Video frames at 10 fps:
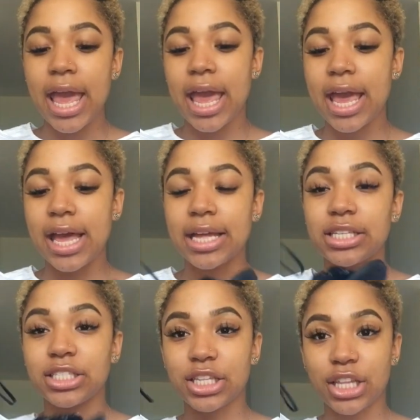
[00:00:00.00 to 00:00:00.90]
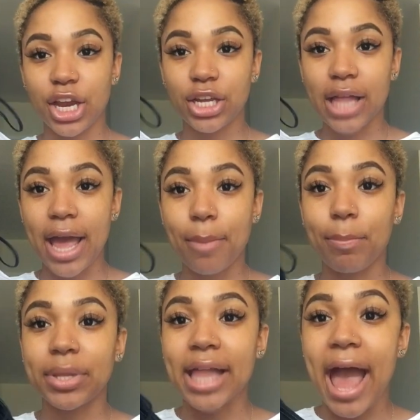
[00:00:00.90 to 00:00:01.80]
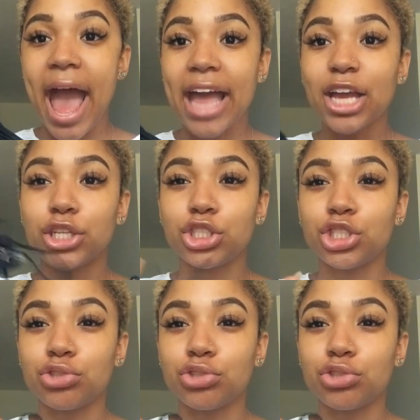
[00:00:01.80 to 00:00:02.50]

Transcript: And they're like black,